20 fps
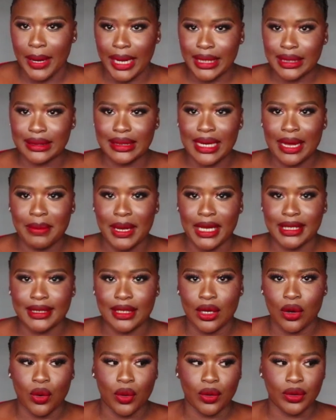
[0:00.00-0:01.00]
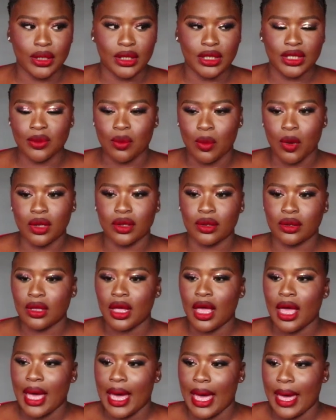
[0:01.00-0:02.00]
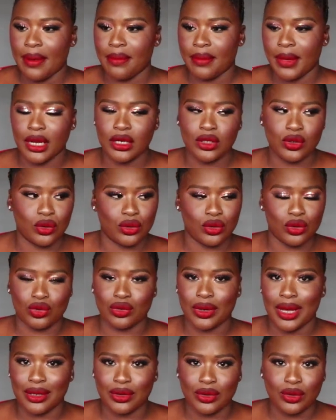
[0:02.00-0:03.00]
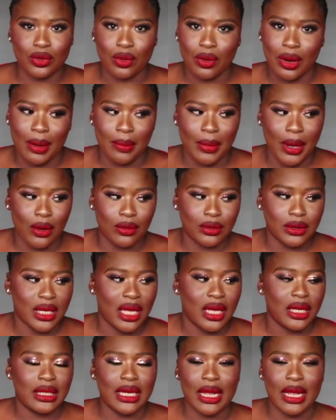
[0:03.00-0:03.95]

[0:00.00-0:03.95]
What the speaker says: By the time I say, oh, this month I made so and so amount.